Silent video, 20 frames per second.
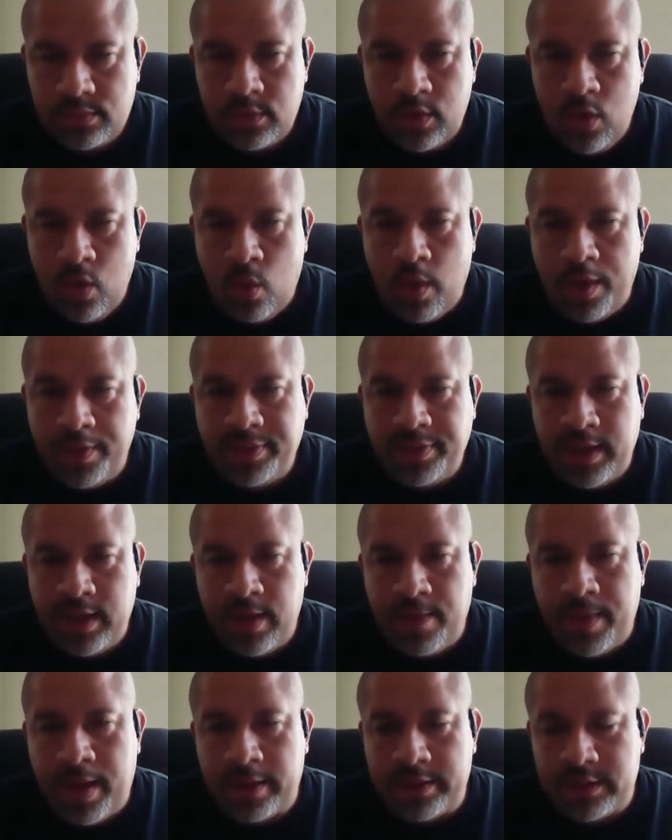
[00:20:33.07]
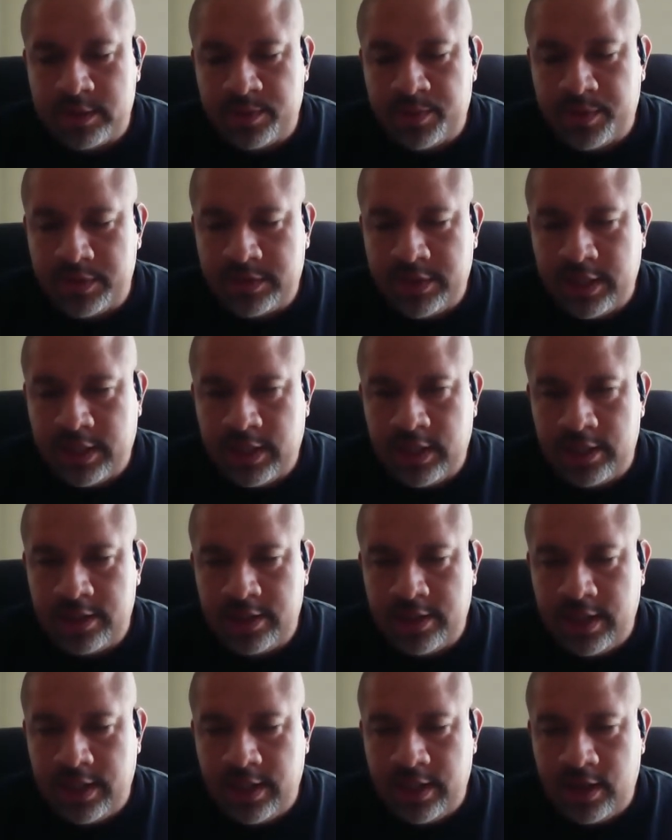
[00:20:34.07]
One thing about this particular
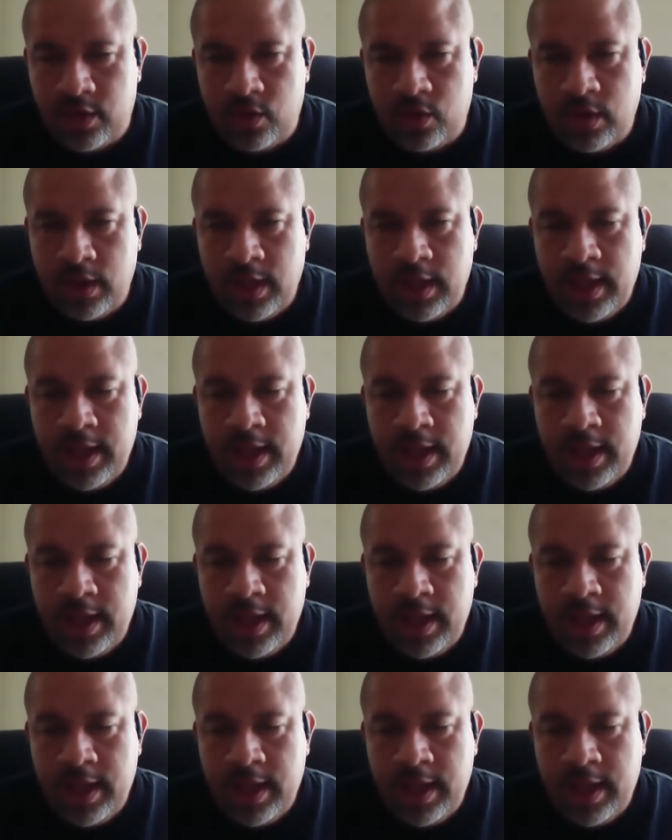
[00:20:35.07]
deal